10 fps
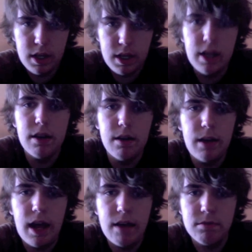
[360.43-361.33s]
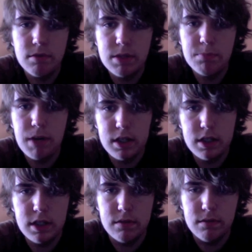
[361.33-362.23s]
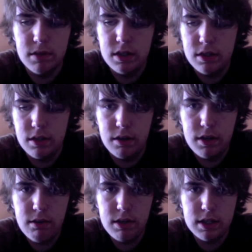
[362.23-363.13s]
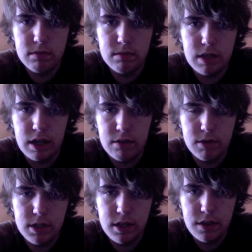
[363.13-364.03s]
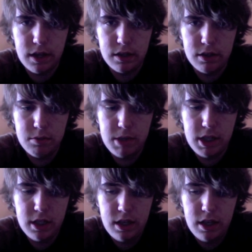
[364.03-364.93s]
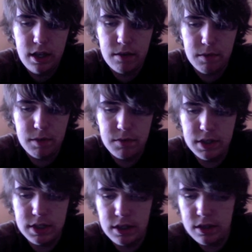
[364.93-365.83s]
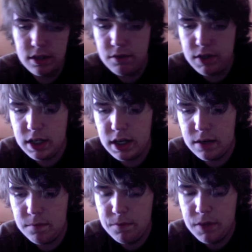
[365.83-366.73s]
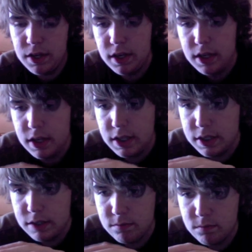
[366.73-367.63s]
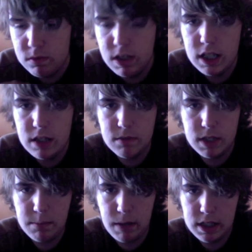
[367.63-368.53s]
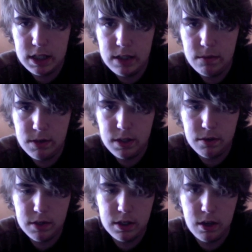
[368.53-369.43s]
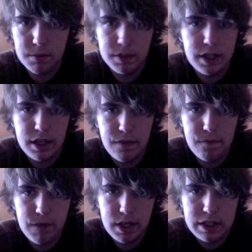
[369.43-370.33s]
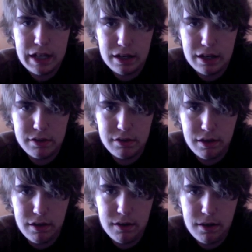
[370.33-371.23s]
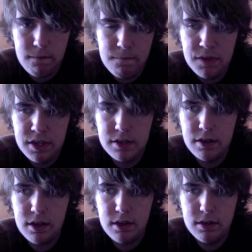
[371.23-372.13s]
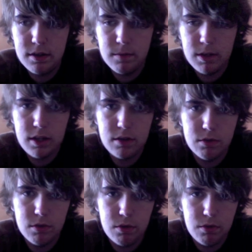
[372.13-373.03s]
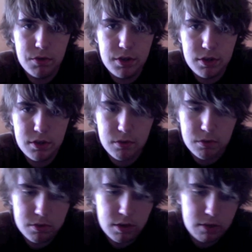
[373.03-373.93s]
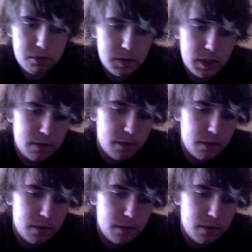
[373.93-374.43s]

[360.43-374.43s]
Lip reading: in there and have a responsive yo-yo. It's like once you thick lube it and with the silicone in there, it's really responsive, so it's almost like a fixed axle yo-yo. So you can do some really cool old school tricks with it.